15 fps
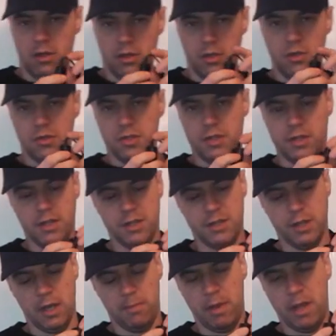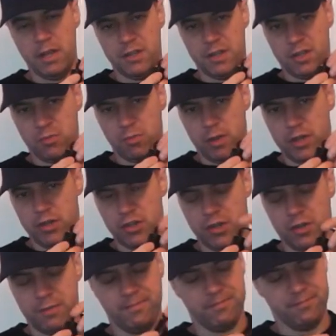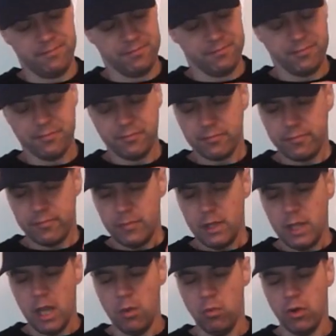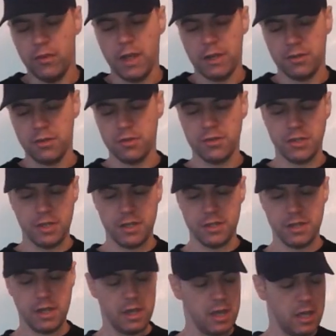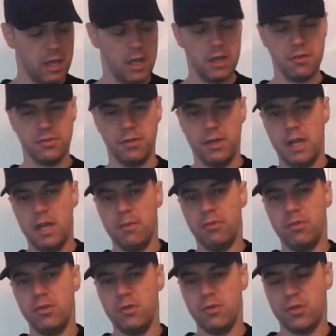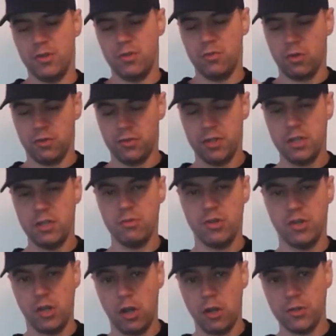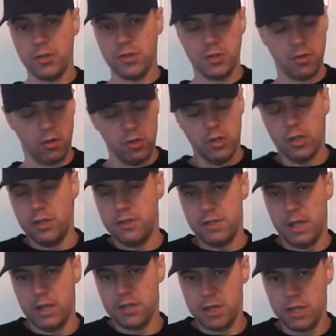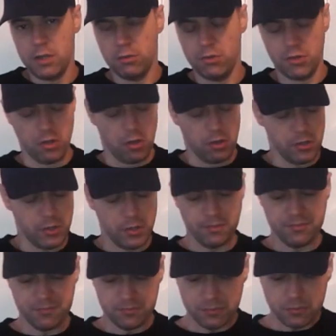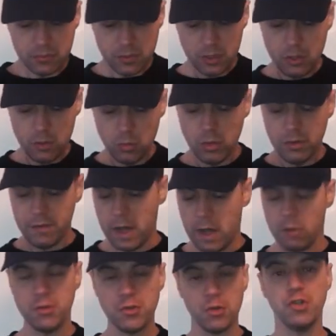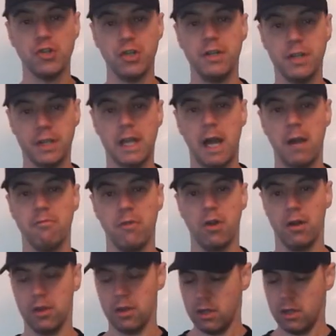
using this uh, basic switch and what that does is it will enable you to do continuous shots or you can take single shots without touching the camera